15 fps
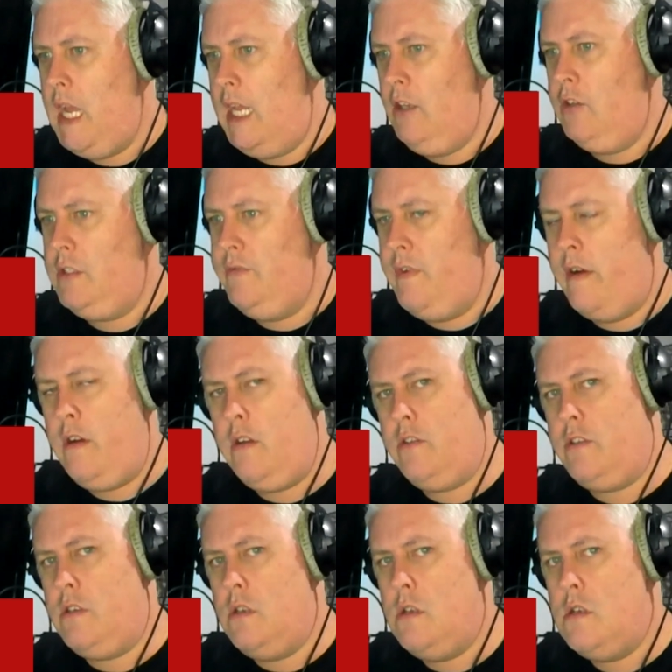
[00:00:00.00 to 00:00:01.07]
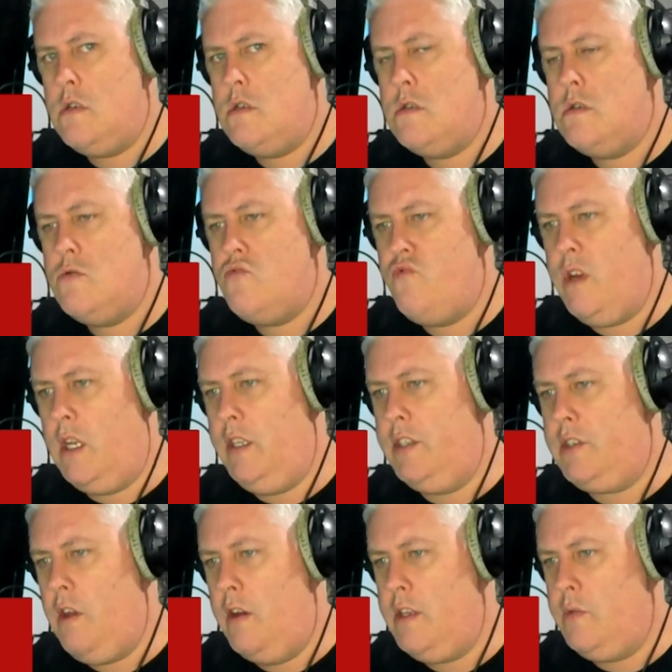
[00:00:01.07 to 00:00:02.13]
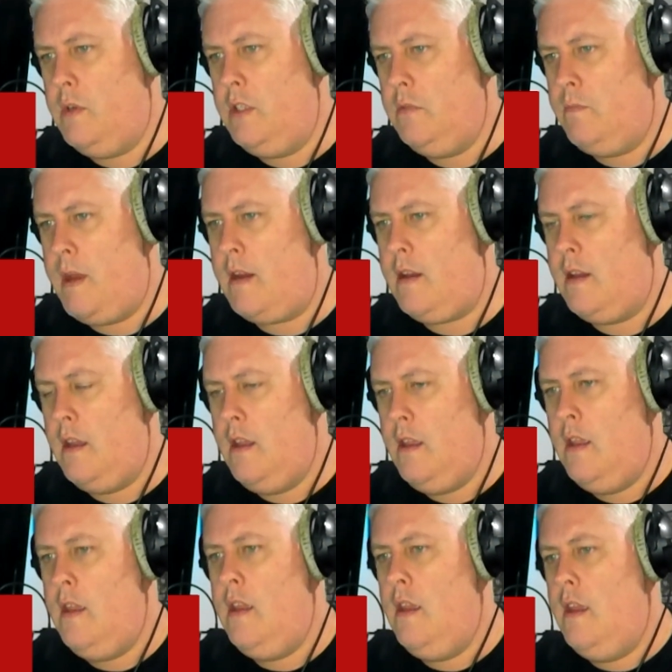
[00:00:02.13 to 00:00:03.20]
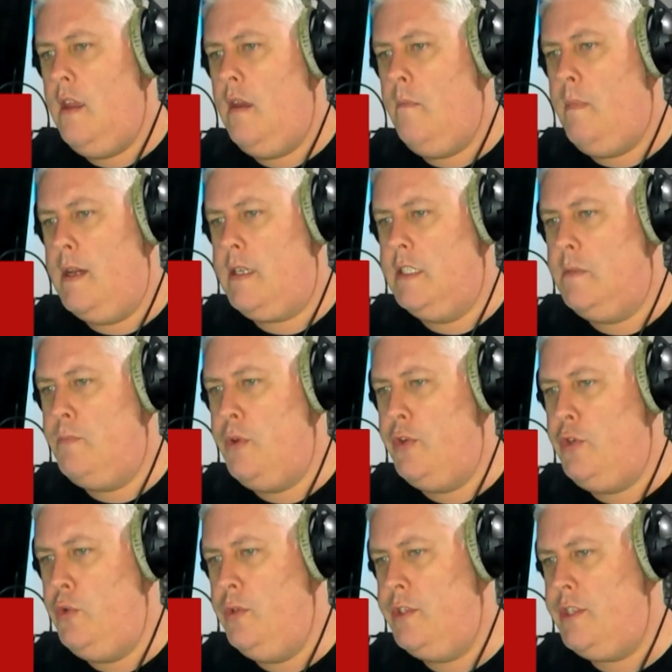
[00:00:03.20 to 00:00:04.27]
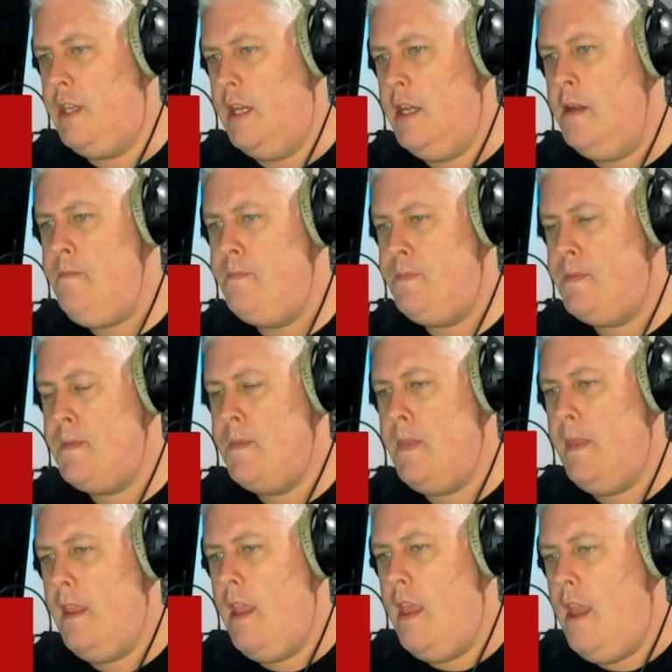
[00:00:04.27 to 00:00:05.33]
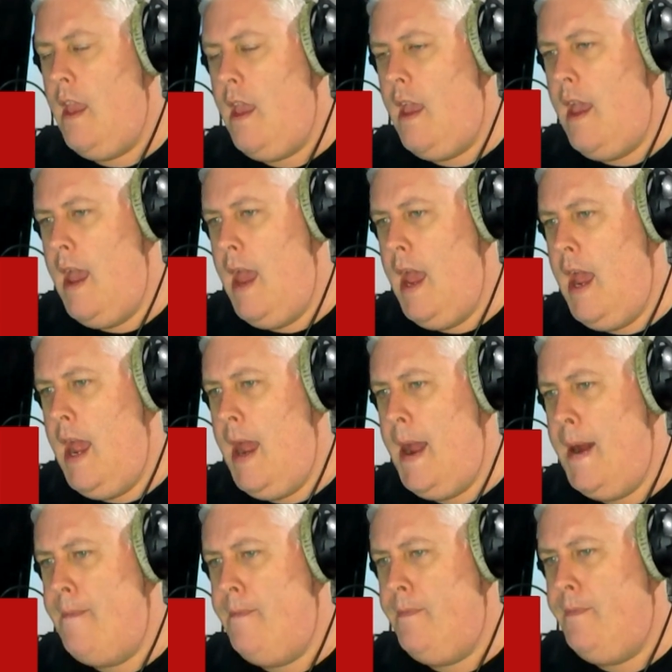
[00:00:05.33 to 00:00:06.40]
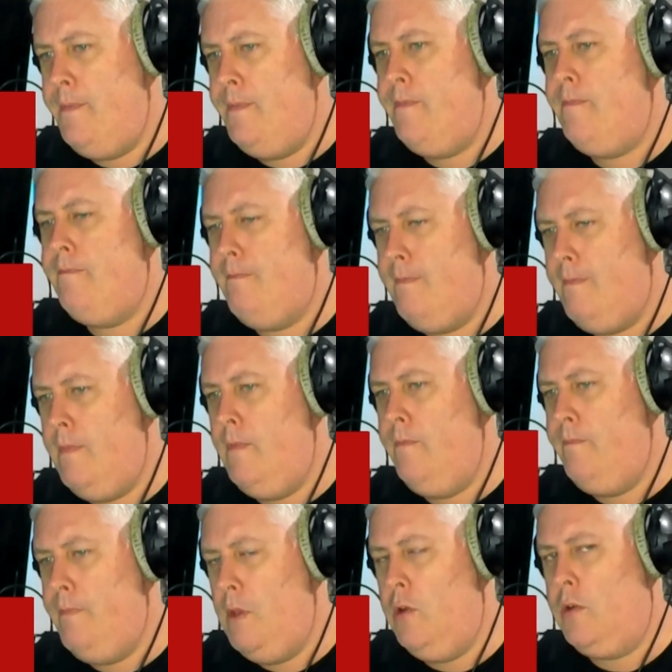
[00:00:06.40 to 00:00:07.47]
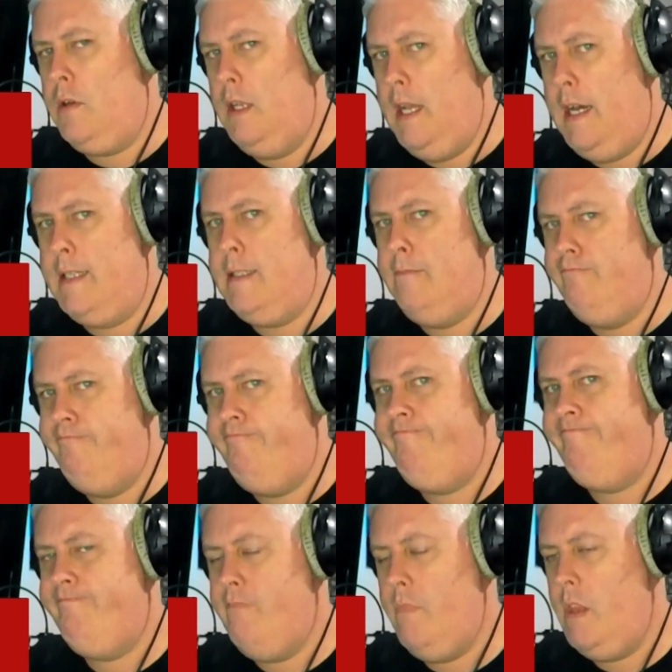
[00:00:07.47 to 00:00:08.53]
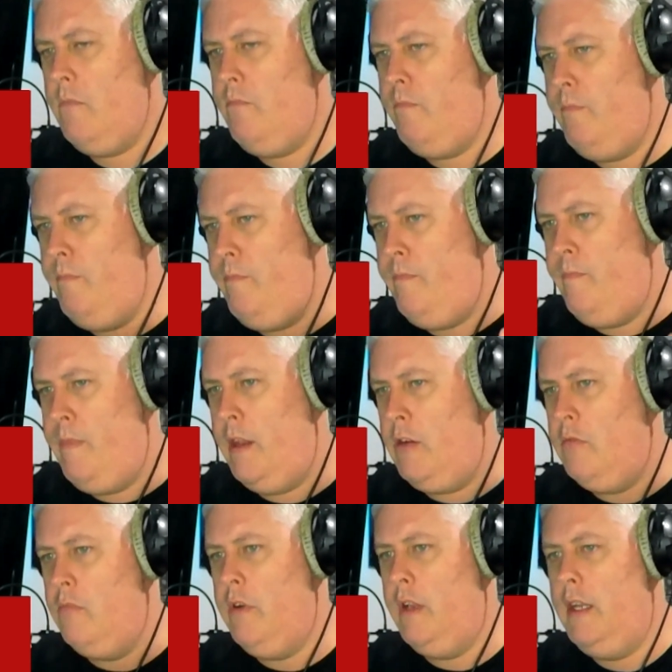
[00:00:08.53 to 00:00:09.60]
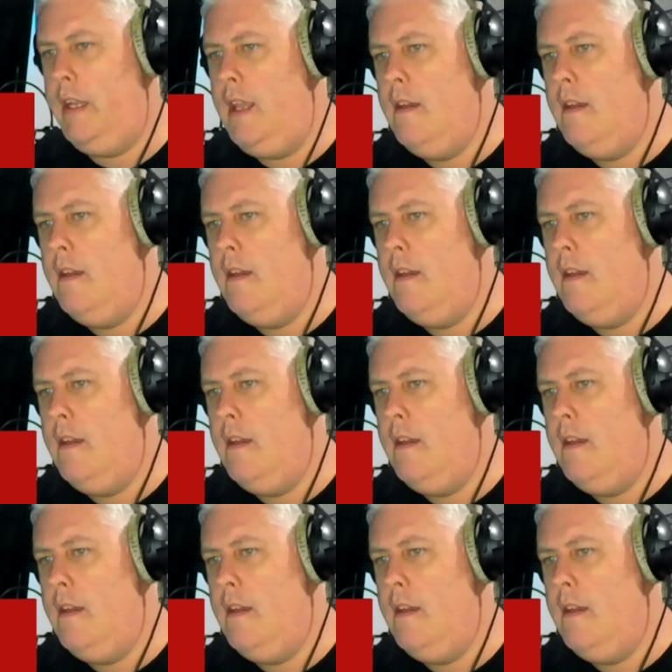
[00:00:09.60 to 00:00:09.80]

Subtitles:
looks very good. Ridley Scott as well is back as producer. Local lad. Big up Ridley.